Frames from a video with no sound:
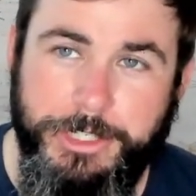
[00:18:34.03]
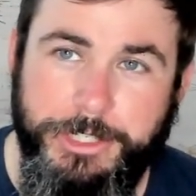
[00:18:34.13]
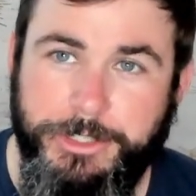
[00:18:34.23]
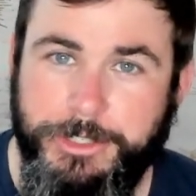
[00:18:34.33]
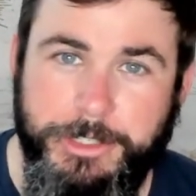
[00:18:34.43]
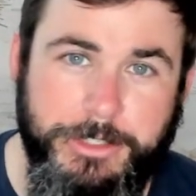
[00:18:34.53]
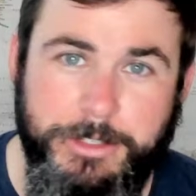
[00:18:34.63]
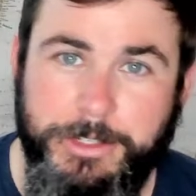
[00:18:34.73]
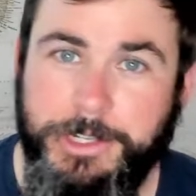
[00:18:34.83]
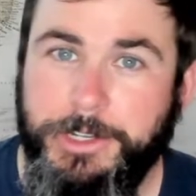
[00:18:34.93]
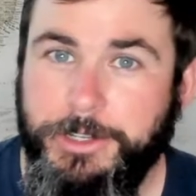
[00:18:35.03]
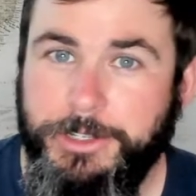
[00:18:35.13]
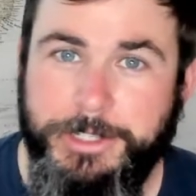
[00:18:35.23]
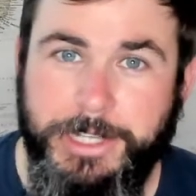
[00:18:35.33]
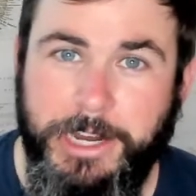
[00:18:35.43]
should
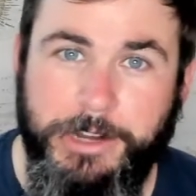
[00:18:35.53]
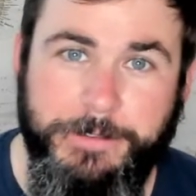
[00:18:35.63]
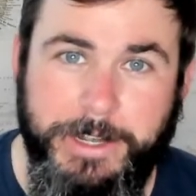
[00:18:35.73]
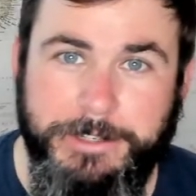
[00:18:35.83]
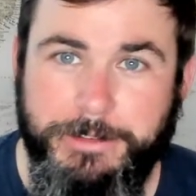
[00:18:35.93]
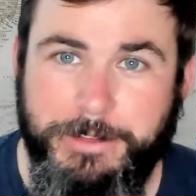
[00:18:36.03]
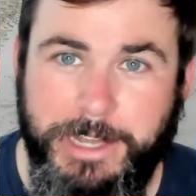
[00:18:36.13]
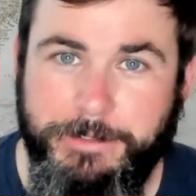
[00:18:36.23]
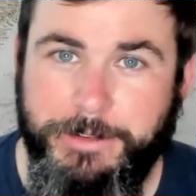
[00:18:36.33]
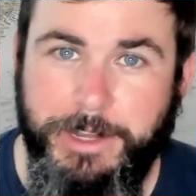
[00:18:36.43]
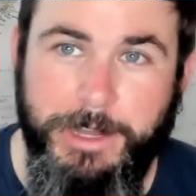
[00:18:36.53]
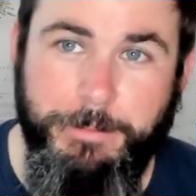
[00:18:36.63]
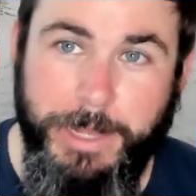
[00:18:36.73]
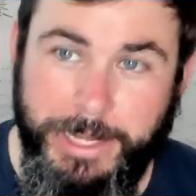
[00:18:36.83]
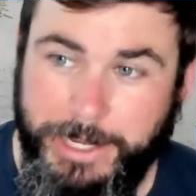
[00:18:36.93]
sacrifice her life or not,
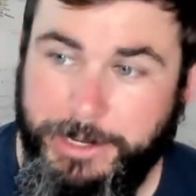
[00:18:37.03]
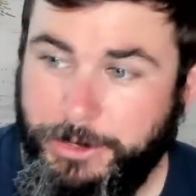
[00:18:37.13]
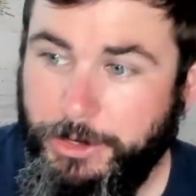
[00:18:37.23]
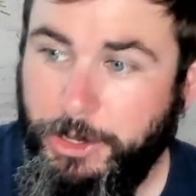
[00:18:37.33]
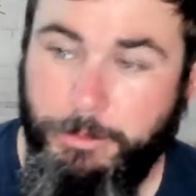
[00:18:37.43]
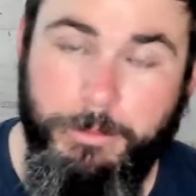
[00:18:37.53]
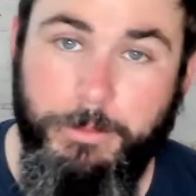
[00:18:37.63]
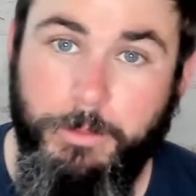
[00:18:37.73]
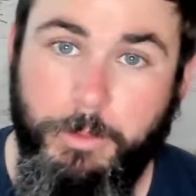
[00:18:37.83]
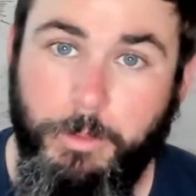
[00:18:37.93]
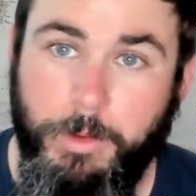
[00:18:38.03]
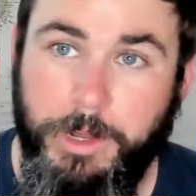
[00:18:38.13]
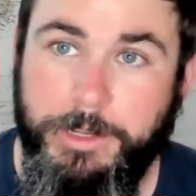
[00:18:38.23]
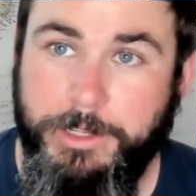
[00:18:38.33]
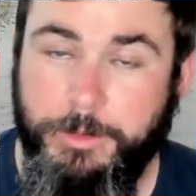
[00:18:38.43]
by getting to know
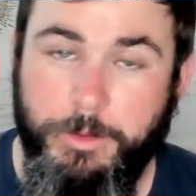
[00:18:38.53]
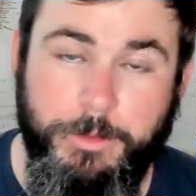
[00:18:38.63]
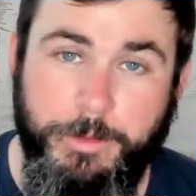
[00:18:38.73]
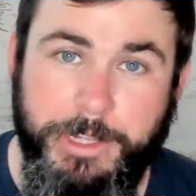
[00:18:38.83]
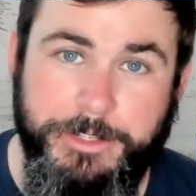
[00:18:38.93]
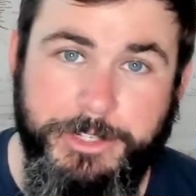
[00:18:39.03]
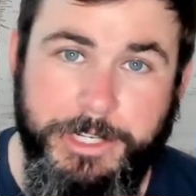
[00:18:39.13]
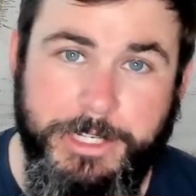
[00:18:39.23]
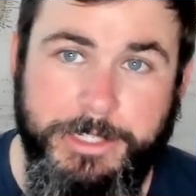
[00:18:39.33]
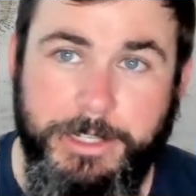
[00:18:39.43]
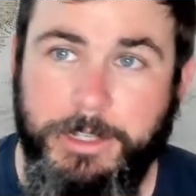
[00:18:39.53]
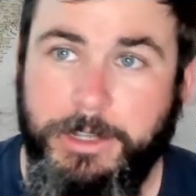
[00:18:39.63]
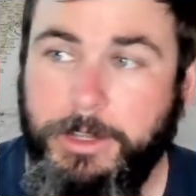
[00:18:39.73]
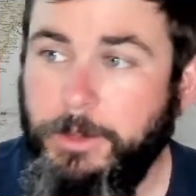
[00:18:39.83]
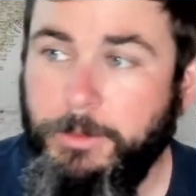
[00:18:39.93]
what the North Korean chick's
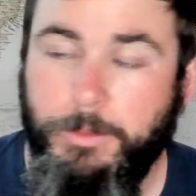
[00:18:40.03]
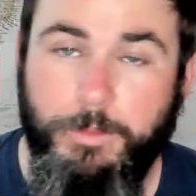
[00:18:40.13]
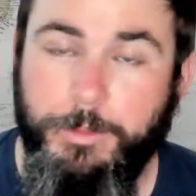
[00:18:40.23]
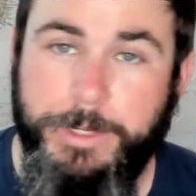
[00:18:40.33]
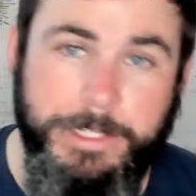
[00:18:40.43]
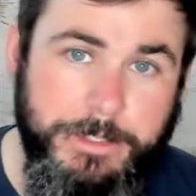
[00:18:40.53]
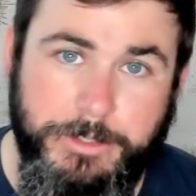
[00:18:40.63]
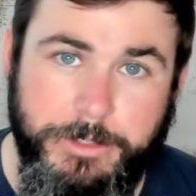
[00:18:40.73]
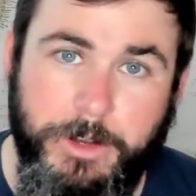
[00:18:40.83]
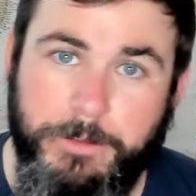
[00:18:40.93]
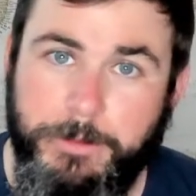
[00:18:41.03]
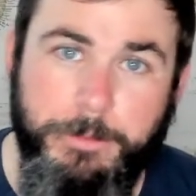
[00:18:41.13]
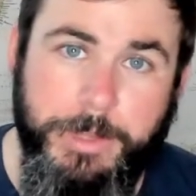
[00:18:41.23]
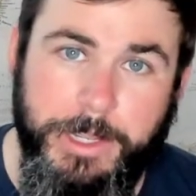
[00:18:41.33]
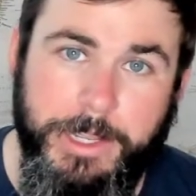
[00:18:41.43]
reasons are for
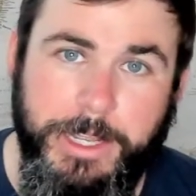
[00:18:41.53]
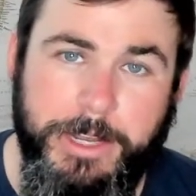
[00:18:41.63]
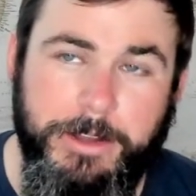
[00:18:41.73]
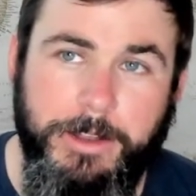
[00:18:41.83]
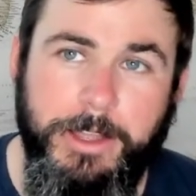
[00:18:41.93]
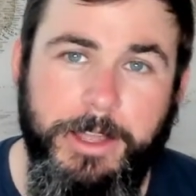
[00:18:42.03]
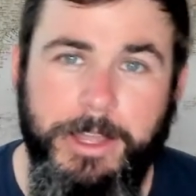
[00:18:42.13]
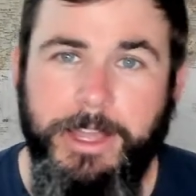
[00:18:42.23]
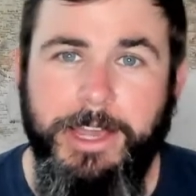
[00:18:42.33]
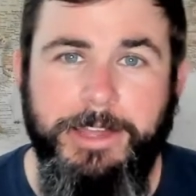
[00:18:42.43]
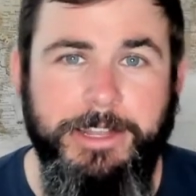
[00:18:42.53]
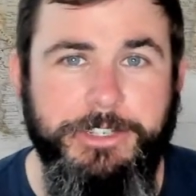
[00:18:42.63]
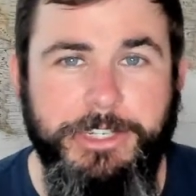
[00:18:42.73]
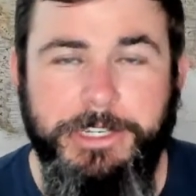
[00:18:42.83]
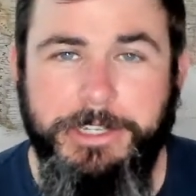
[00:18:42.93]
being here. And then
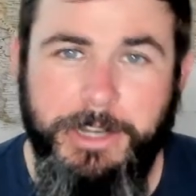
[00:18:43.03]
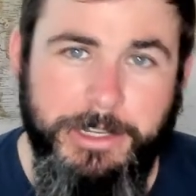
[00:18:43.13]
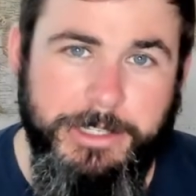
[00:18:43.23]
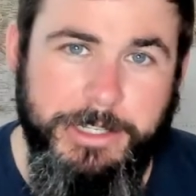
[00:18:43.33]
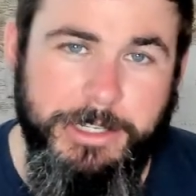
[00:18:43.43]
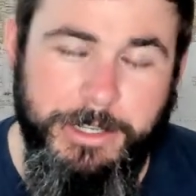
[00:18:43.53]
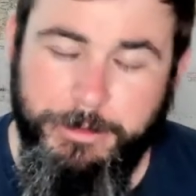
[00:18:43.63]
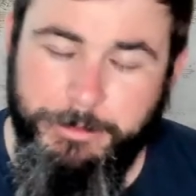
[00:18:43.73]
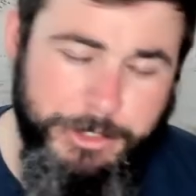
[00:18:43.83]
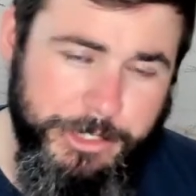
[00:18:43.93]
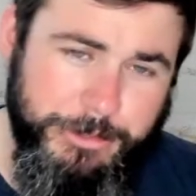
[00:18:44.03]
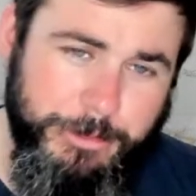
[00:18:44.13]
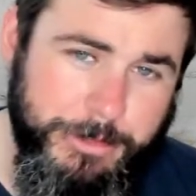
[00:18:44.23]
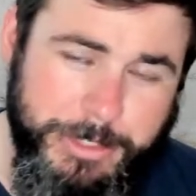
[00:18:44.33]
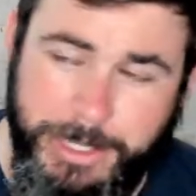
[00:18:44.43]
she does it, or she
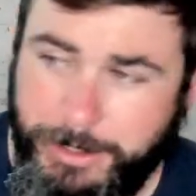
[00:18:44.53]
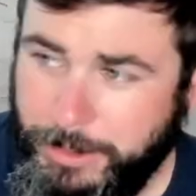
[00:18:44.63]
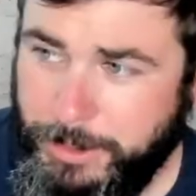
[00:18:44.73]
throws that